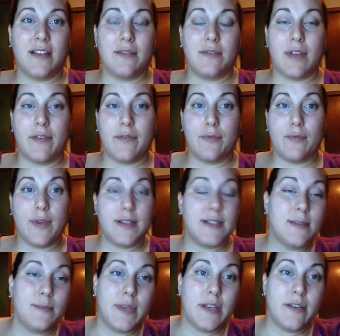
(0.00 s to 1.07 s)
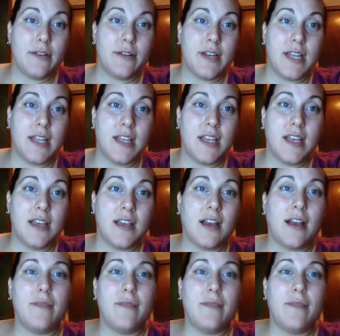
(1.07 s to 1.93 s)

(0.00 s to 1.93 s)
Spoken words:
I don't have a recipe or anything.